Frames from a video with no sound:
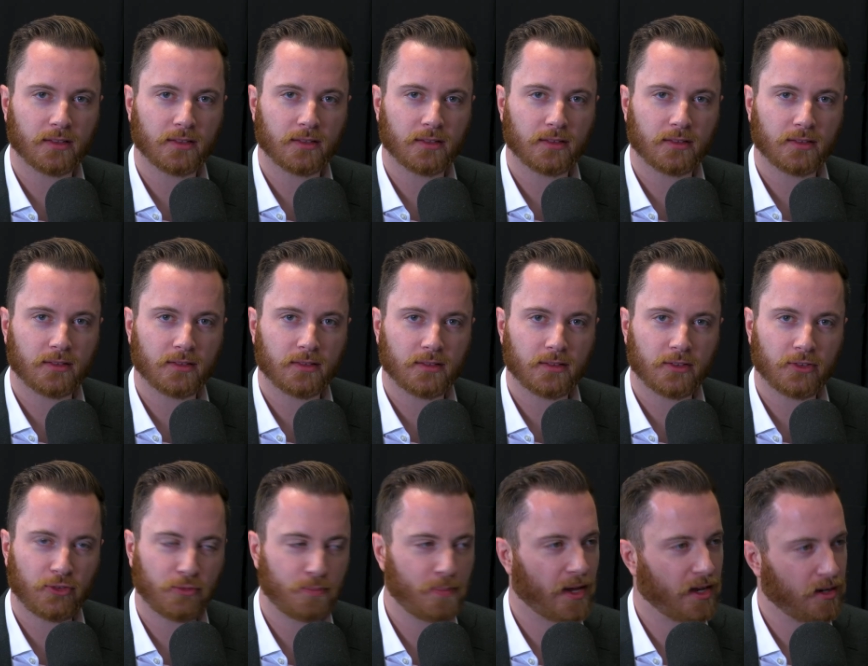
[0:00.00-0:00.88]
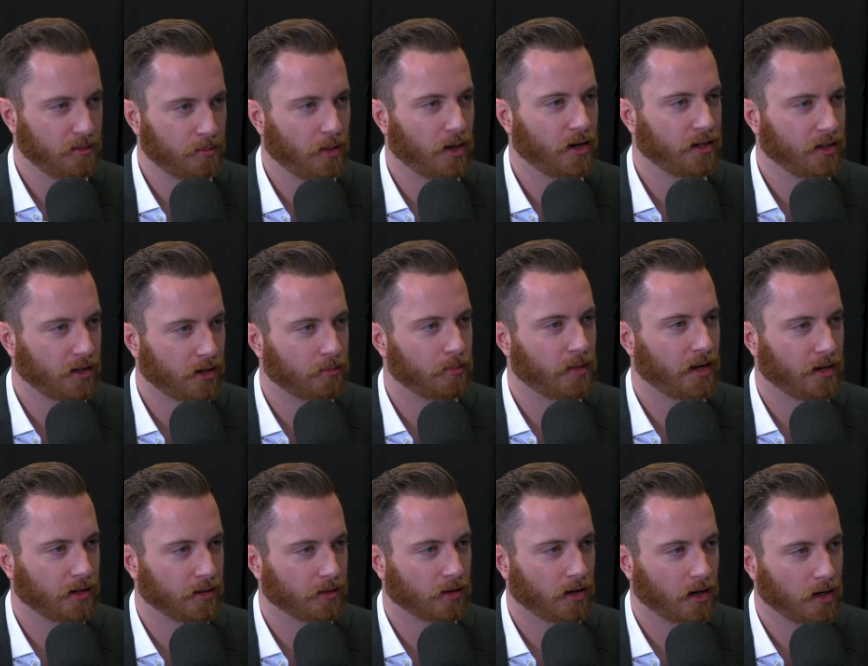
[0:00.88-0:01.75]
The Meta executives. Spend money on
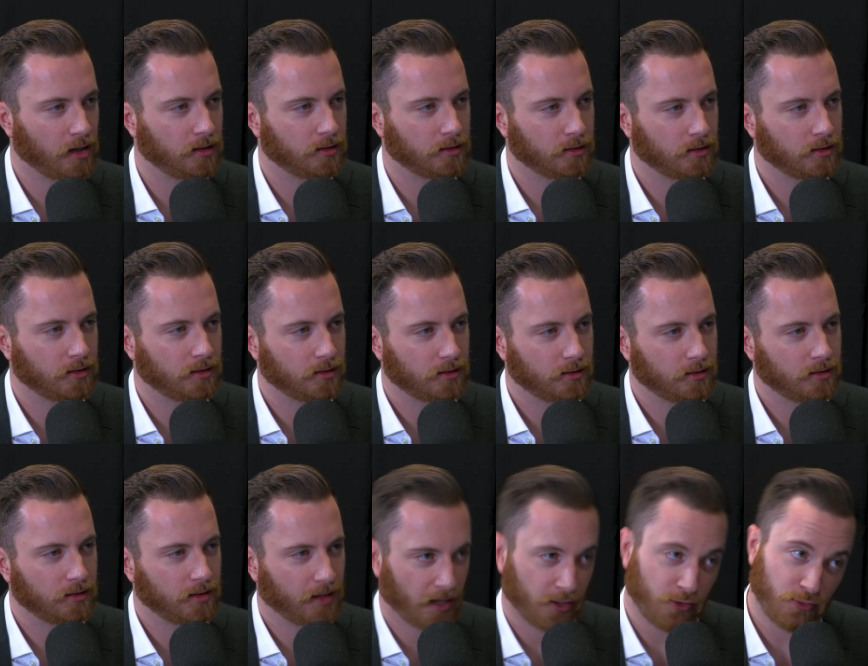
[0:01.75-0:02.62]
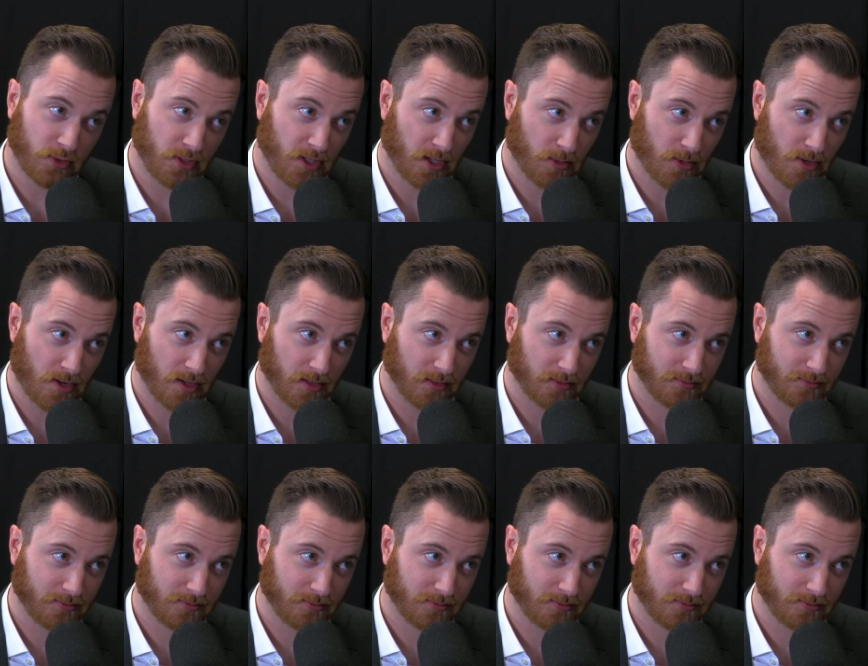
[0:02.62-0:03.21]
Meta, right? Oh, that's what they want.